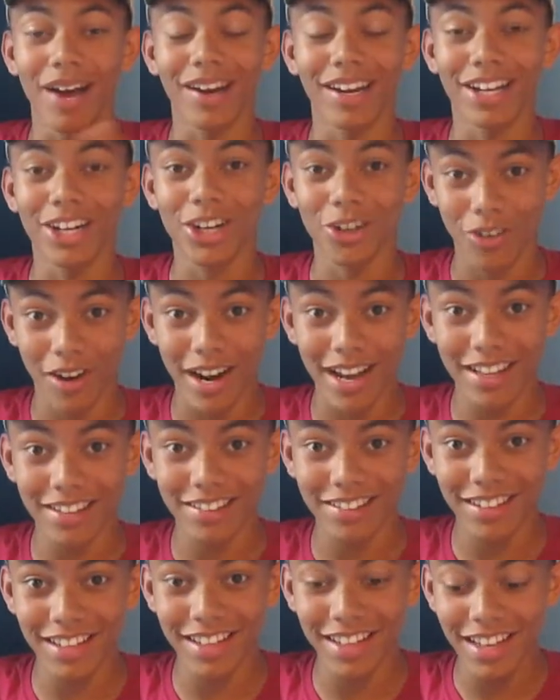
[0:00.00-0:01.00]
a
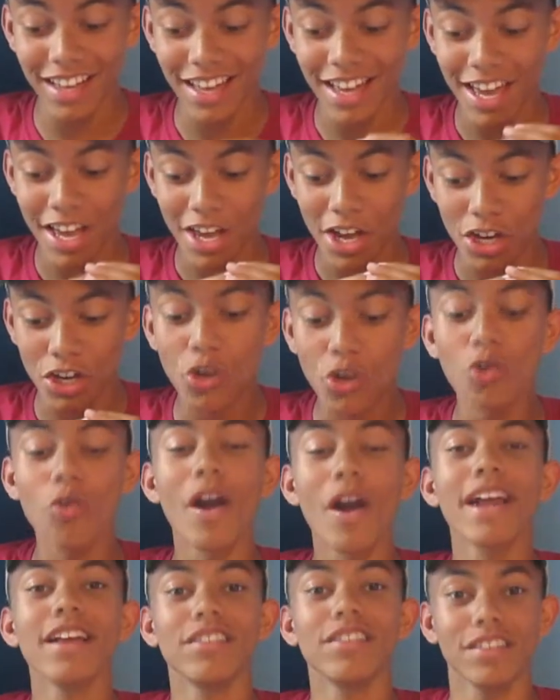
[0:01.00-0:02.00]
crazy
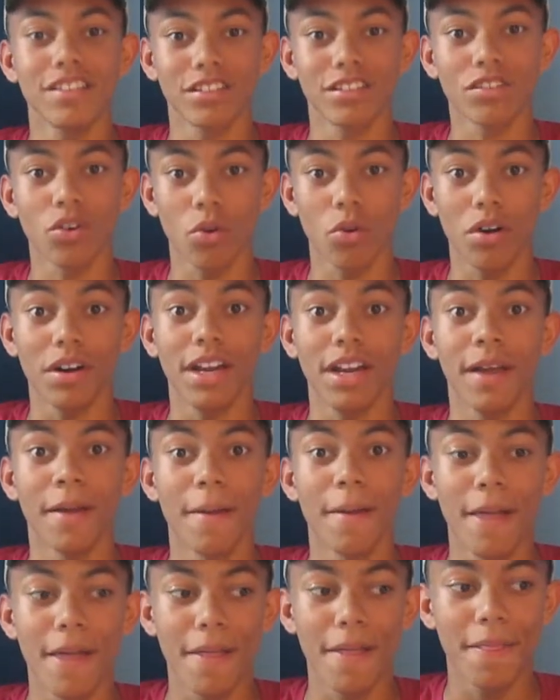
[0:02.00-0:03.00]
story
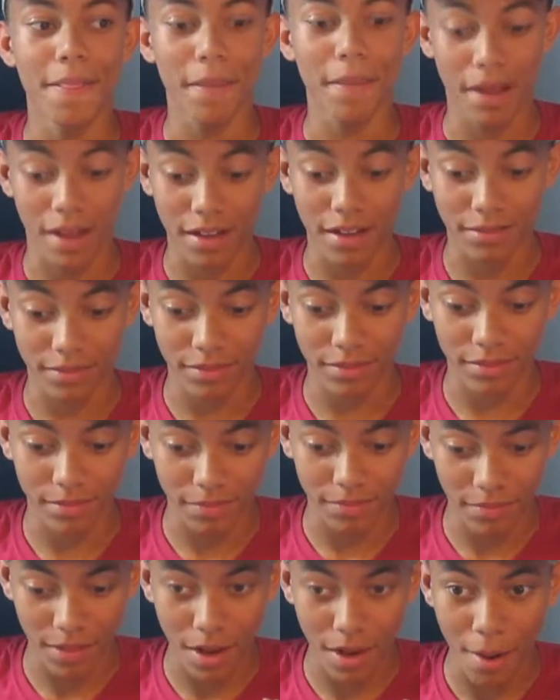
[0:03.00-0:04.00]

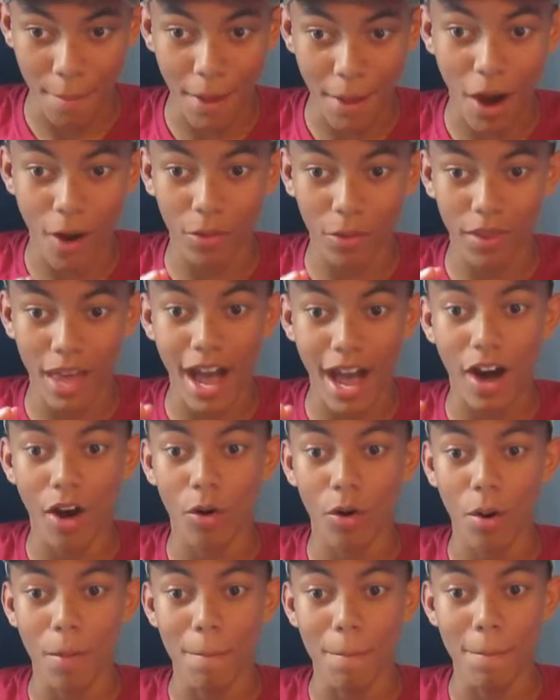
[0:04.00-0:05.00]
about
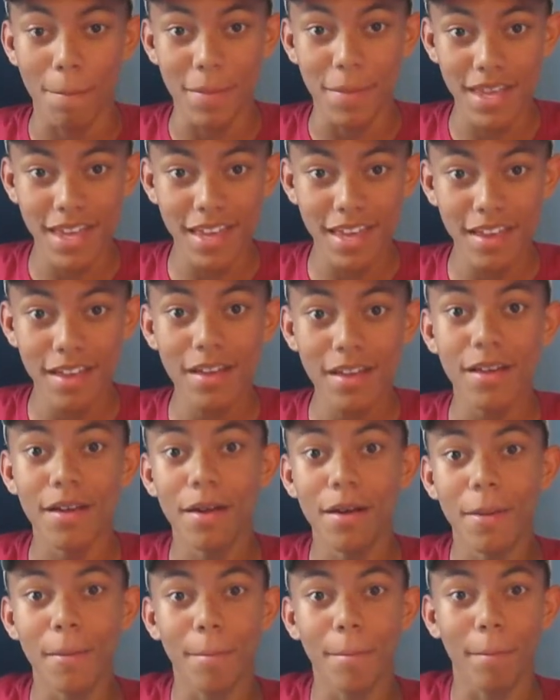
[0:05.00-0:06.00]
how me,
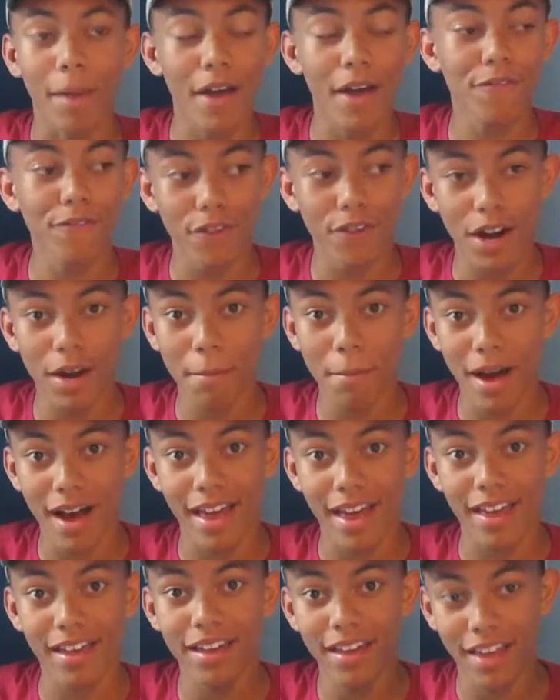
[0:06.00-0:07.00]
my friend
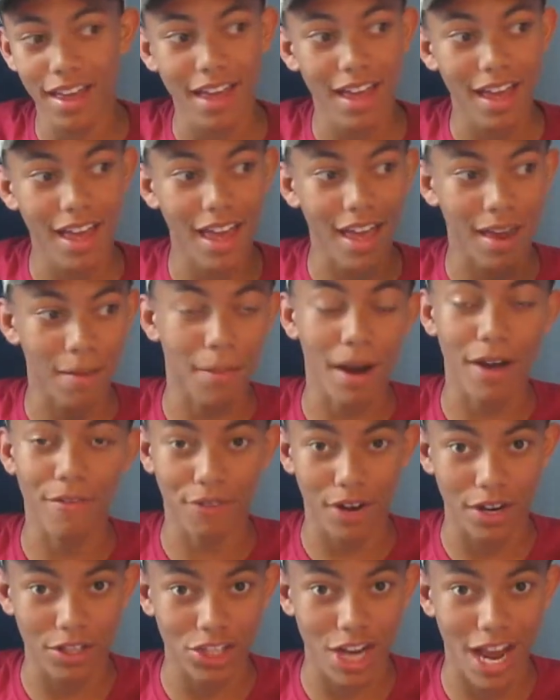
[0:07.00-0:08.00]
Mike, and my
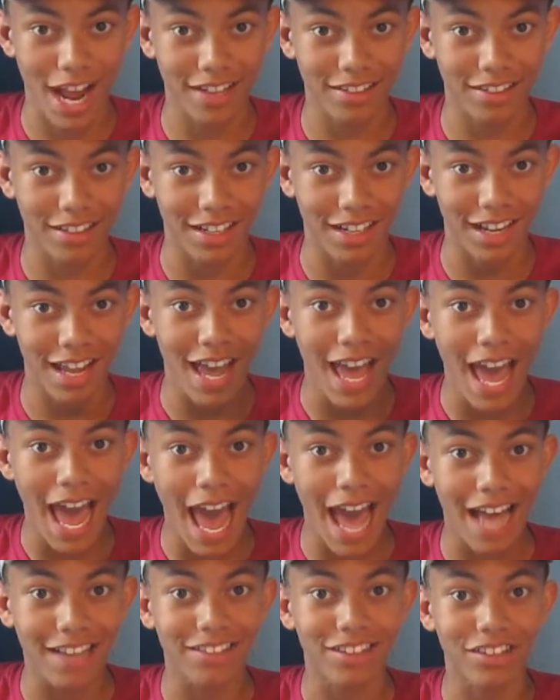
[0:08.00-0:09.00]
friend Jackson
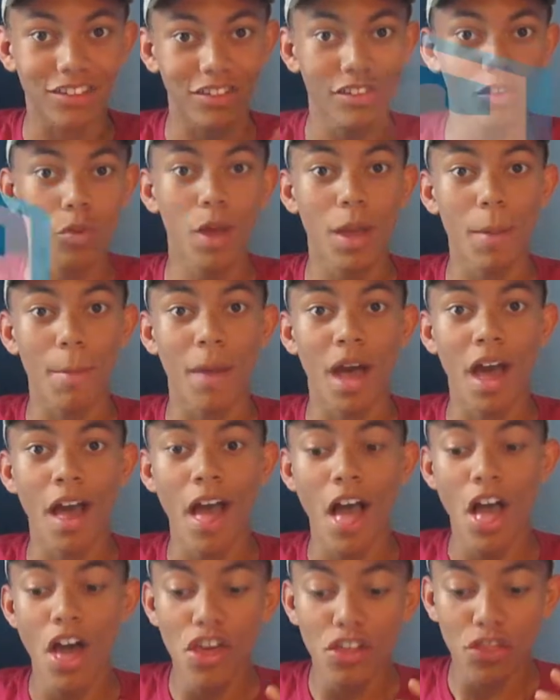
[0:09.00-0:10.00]
had to swim
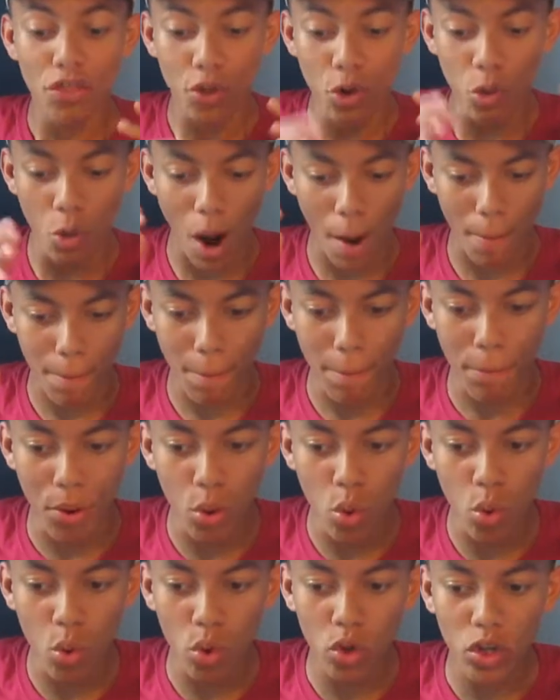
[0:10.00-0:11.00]
through a
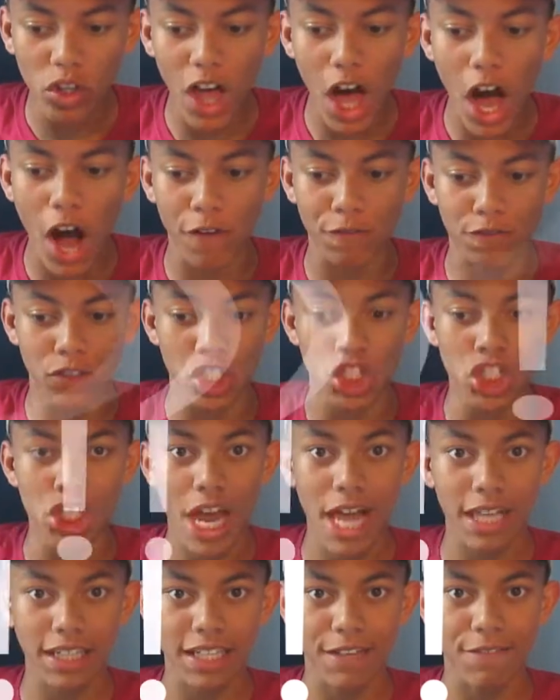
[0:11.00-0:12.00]
pool of
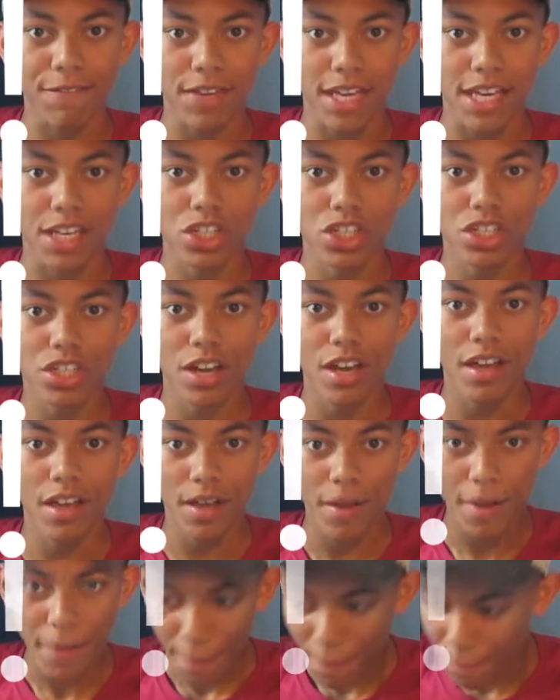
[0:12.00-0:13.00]
jellyfish.
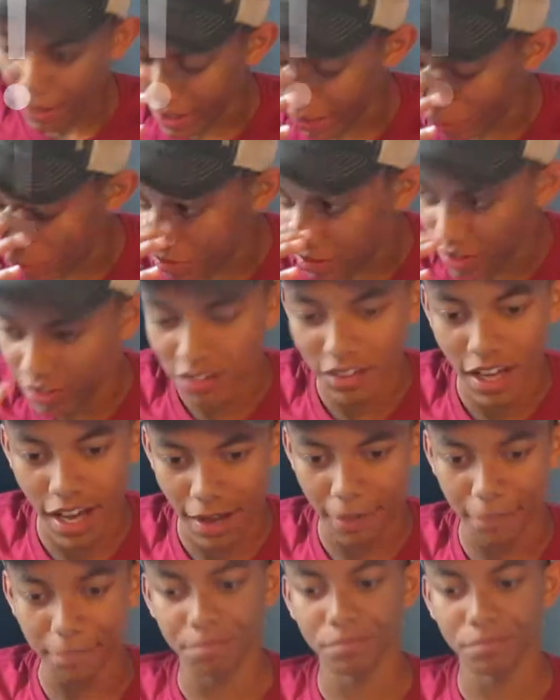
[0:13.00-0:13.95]
It was insane.